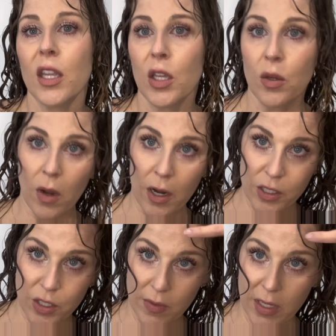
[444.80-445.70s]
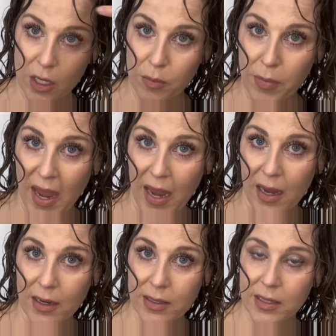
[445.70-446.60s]
you are doing your
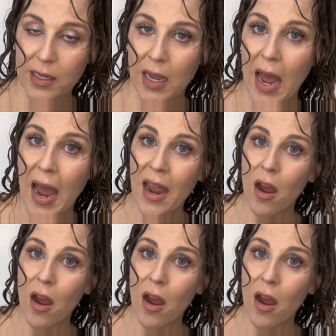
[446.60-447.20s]
bangs, I